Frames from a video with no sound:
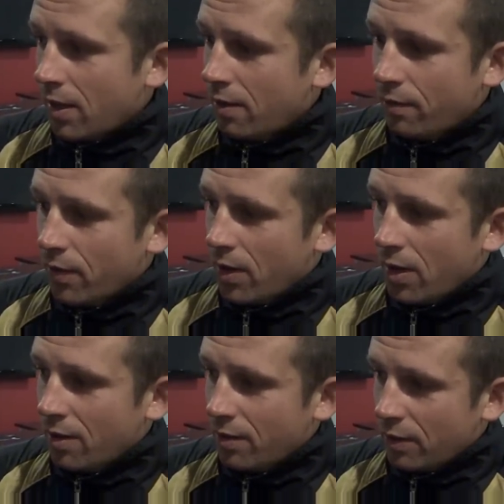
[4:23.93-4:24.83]
They've
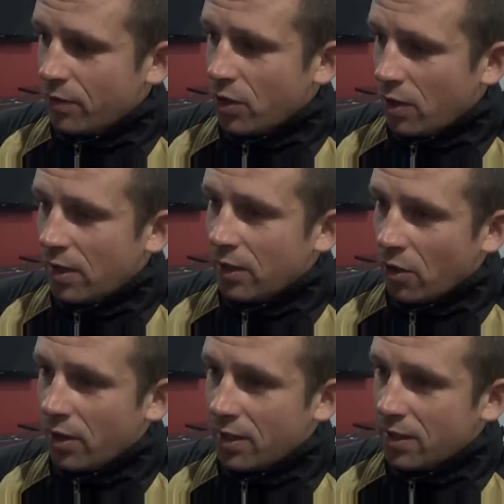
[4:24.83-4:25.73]
certainly
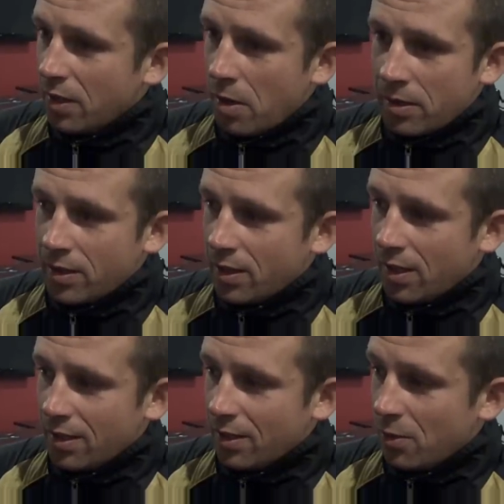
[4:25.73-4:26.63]
got it,
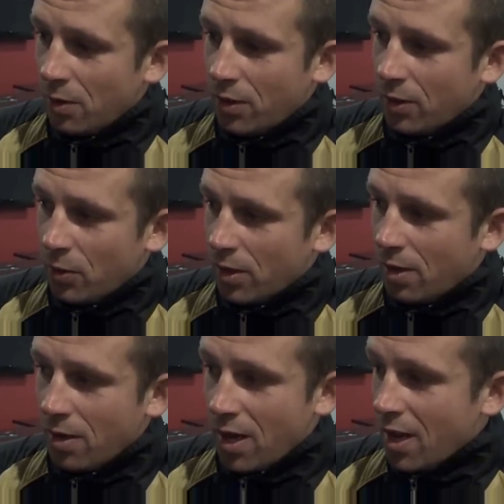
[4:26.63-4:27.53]
and you know, I think
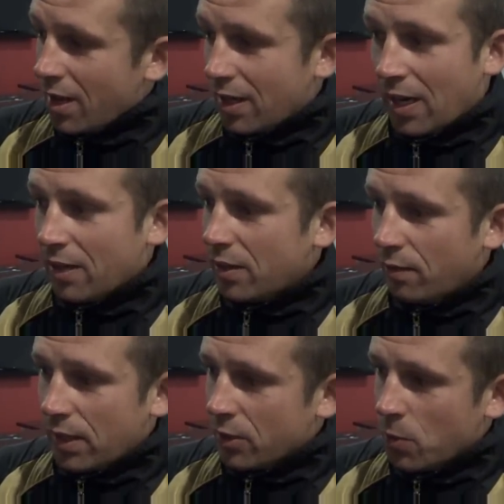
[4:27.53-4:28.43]

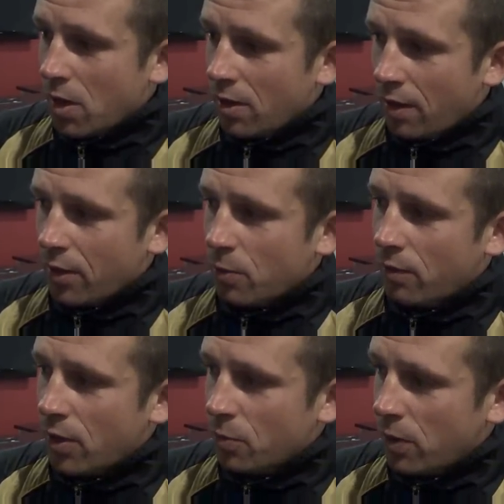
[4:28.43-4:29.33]
collectively as well, I think
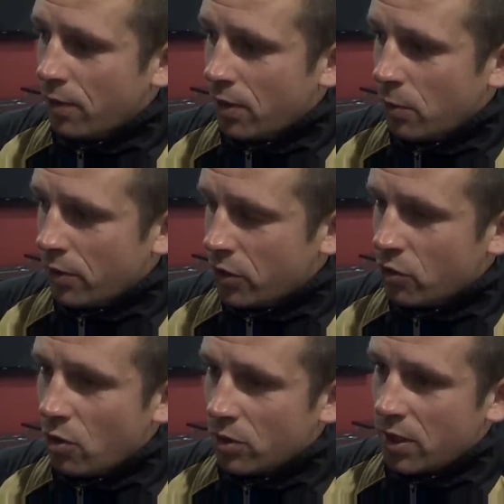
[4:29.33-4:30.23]
we've learnt we're a
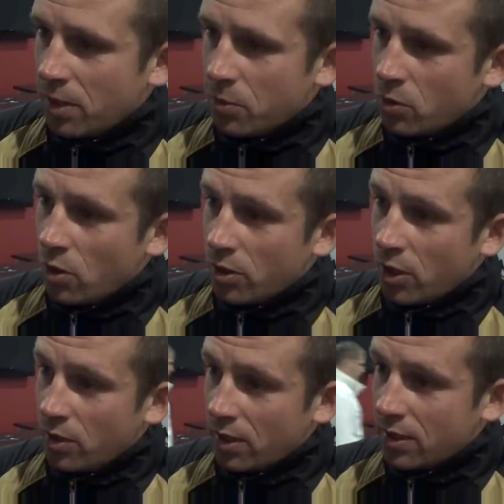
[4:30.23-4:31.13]
strong team, strong
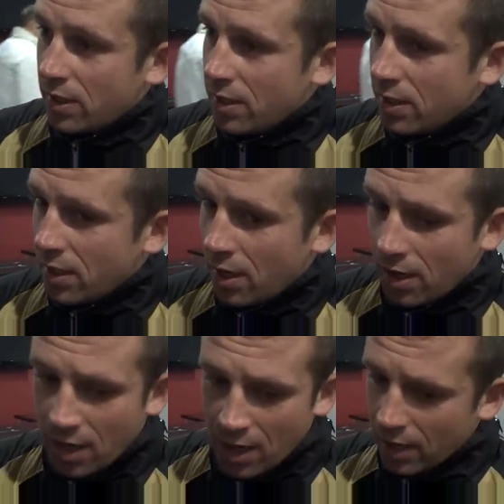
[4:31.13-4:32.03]
unit, and
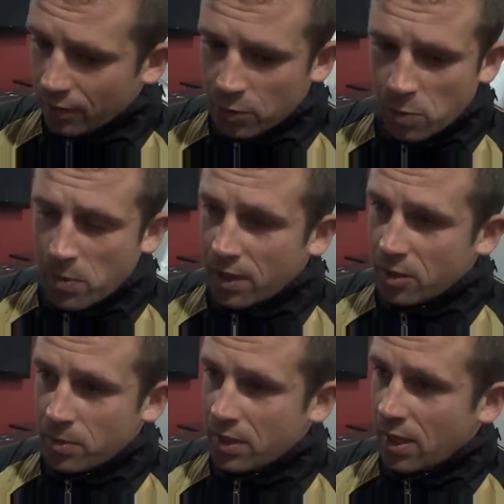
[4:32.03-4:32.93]
if someone
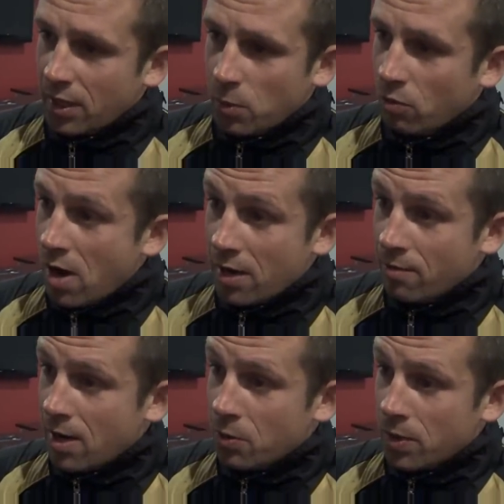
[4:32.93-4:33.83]
makes a mistake, we'll rally
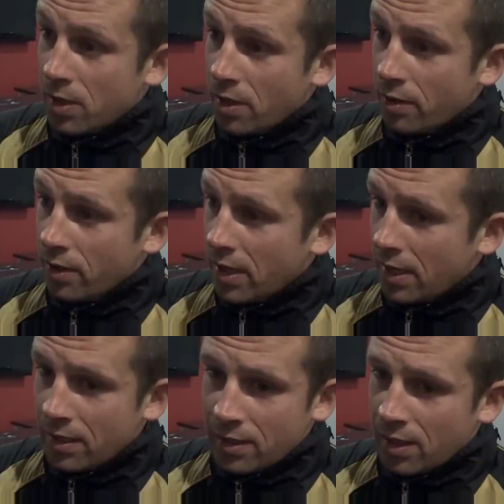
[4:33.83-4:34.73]
around one another,
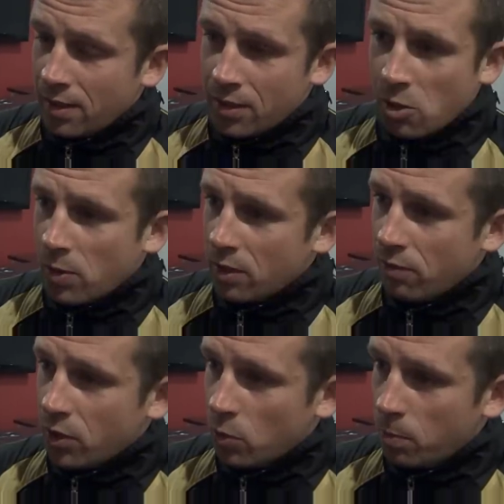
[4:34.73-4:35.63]
and there's no
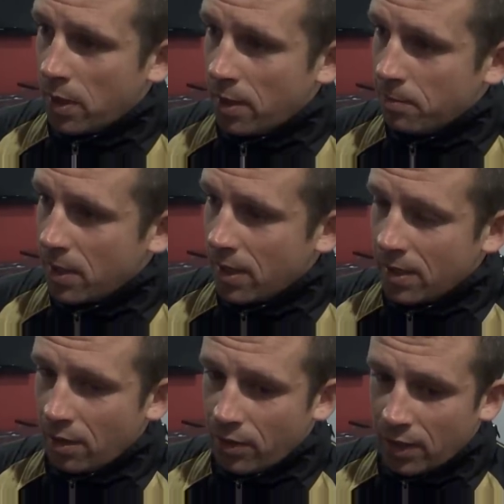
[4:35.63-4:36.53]
individual blame,
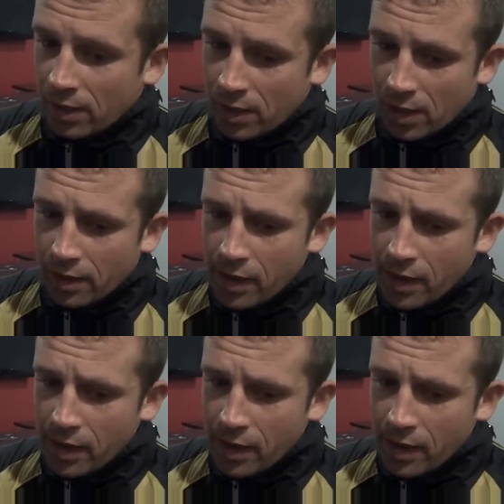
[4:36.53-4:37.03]
and I think